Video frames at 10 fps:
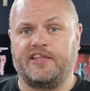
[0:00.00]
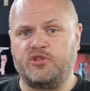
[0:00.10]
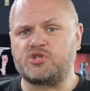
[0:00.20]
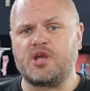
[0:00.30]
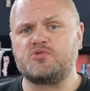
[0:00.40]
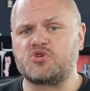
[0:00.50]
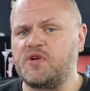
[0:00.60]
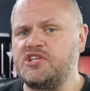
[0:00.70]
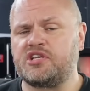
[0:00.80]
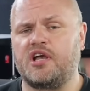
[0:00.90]
I took some
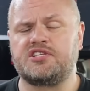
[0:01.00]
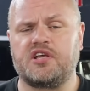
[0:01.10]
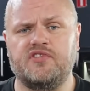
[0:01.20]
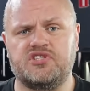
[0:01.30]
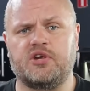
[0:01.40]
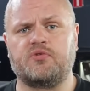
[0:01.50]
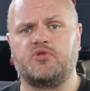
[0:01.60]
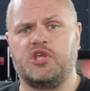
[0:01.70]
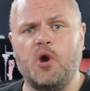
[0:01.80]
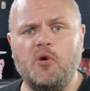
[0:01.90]
screenshots of the
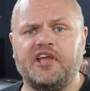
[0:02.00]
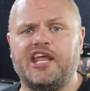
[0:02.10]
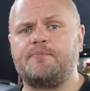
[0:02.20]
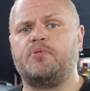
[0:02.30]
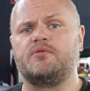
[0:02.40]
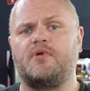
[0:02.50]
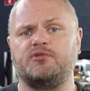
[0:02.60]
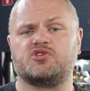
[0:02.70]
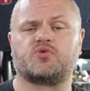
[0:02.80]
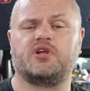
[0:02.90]
serial decoding and I put them
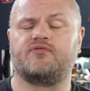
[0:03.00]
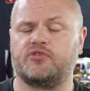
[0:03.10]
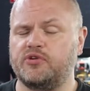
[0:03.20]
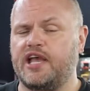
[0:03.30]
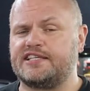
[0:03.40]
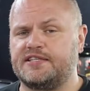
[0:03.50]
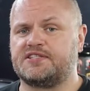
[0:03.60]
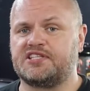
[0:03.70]
up the screen for you guys to